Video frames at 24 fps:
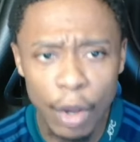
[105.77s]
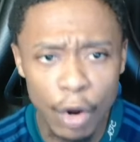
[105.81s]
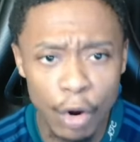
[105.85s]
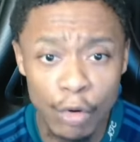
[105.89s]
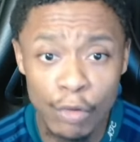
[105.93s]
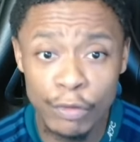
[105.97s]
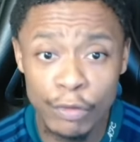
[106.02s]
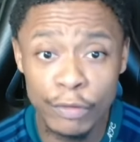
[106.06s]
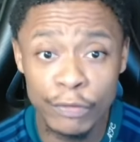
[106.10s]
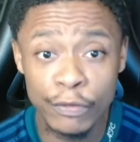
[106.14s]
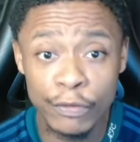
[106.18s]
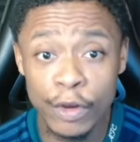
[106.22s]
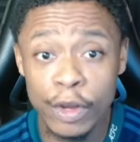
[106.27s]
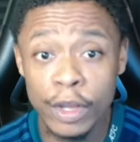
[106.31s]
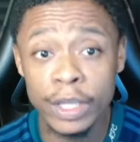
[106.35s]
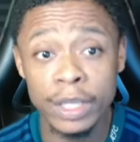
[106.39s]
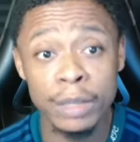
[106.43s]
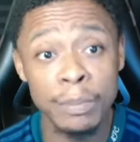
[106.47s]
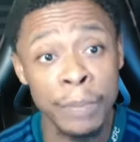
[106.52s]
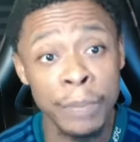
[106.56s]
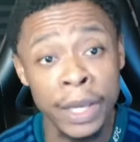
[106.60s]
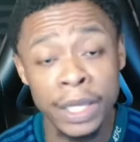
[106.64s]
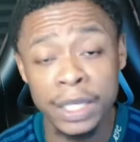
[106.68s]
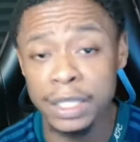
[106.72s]
Over
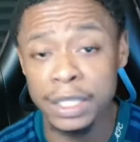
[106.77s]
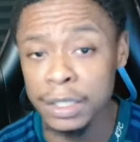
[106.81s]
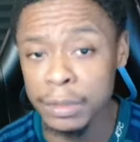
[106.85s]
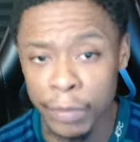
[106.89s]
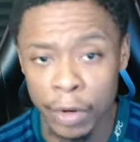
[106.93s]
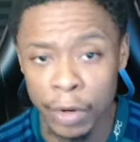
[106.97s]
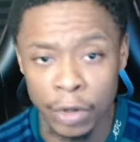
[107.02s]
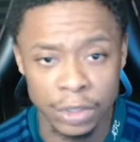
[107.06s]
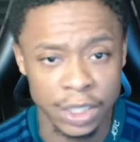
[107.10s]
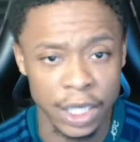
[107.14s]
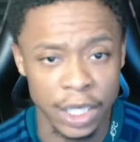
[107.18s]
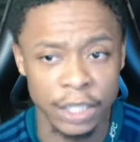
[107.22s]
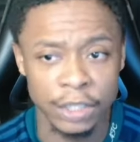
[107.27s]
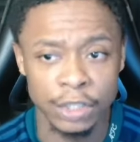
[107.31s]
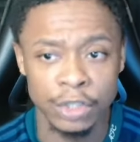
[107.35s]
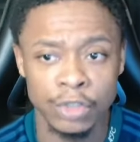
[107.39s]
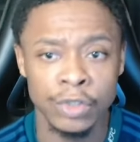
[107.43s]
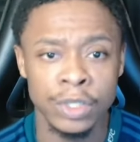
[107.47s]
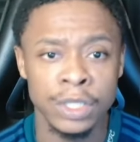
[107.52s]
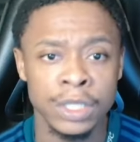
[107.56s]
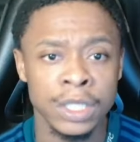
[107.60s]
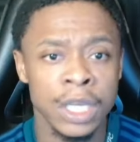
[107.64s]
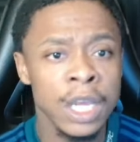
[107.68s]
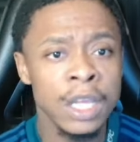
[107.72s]
30 penalty box
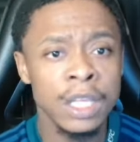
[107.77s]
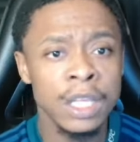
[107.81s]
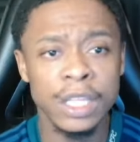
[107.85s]
entries.